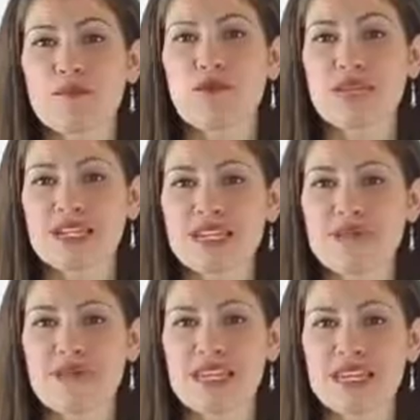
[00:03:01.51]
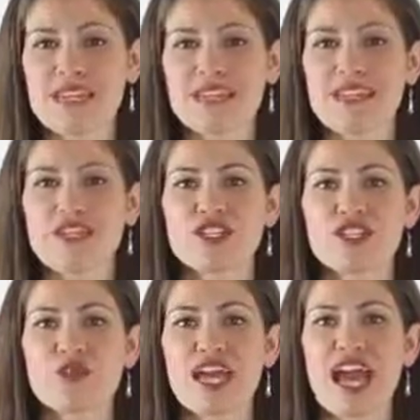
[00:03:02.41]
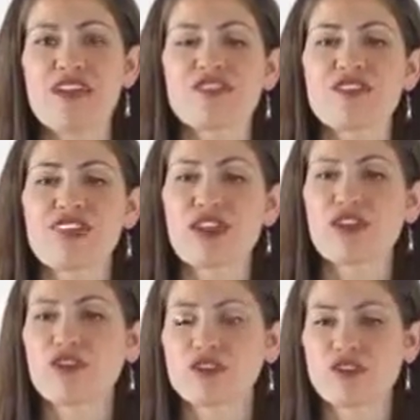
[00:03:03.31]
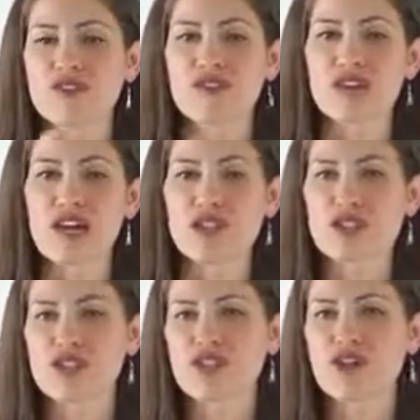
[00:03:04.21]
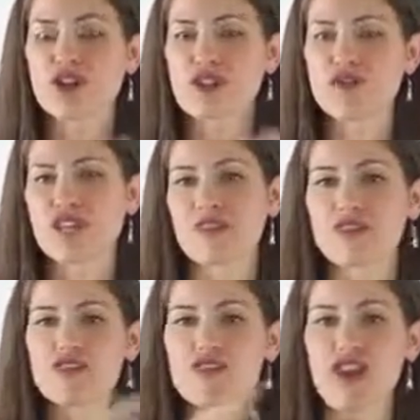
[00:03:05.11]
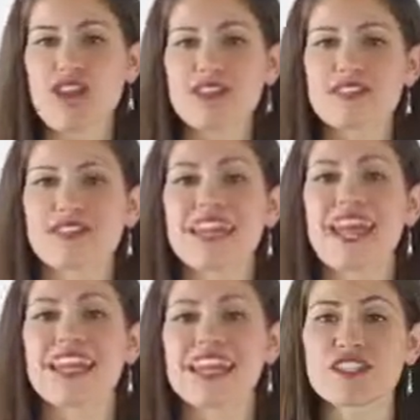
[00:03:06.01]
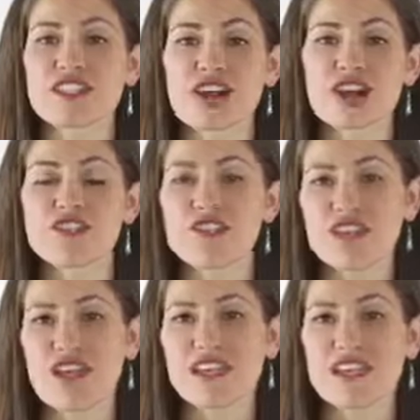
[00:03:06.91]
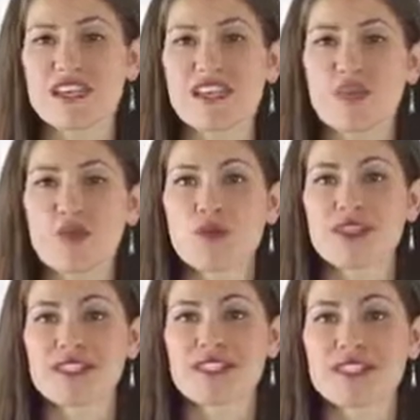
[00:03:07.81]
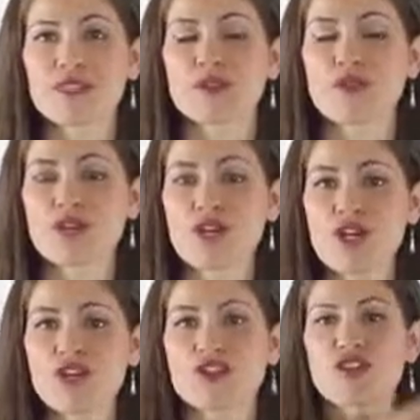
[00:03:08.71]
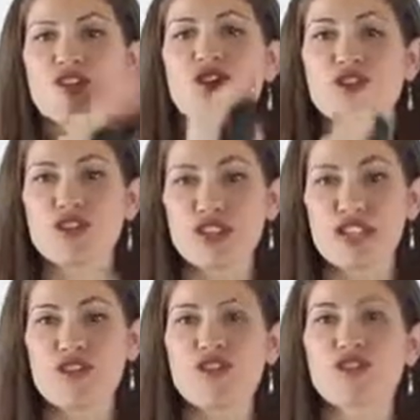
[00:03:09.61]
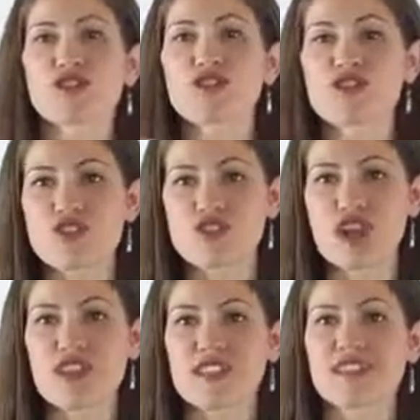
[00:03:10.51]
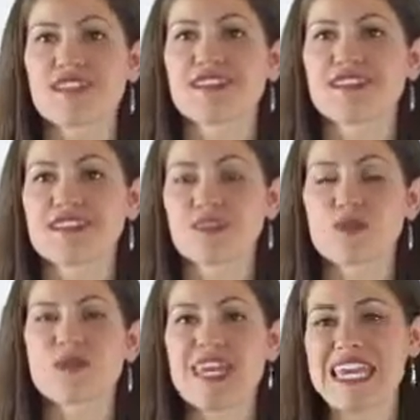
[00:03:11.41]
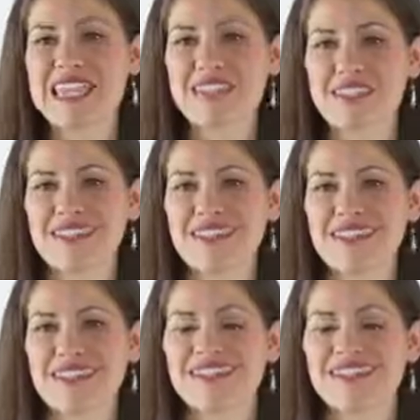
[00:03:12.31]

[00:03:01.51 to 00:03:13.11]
important in the meaning. So we have those curves of stressed and unstressed words and syllables. So you're looking for those stressed, those peaks